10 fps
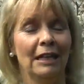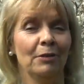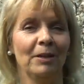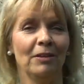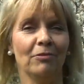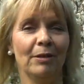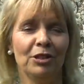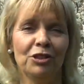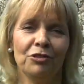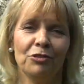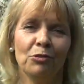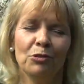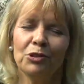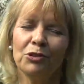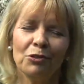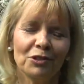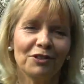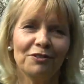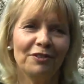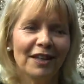helping rummage through all
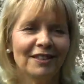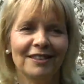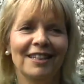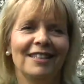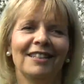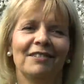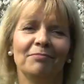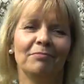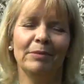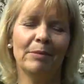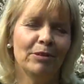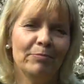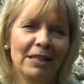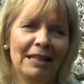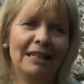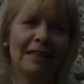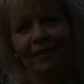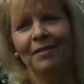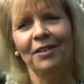sorts of fascinating memorabilia.